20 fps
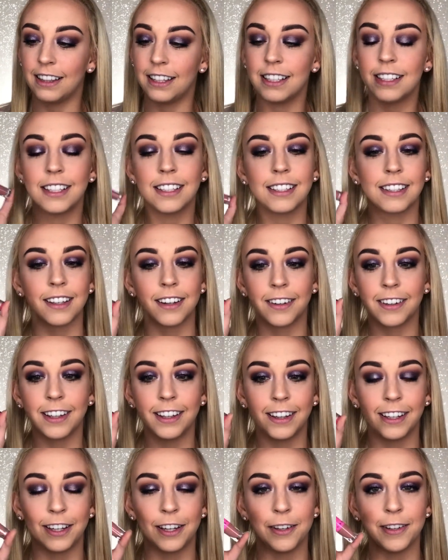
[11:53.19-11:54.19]
This is literally
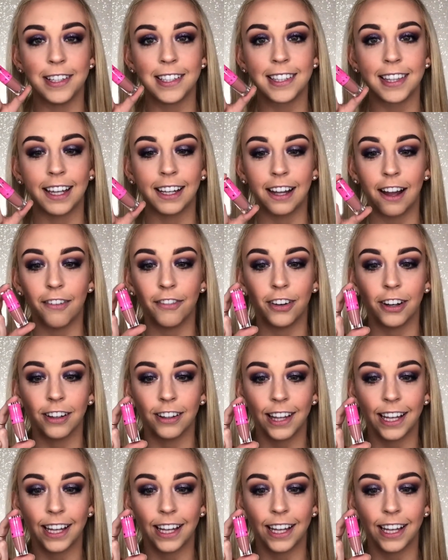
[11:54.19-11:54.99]
the cutest thing ever.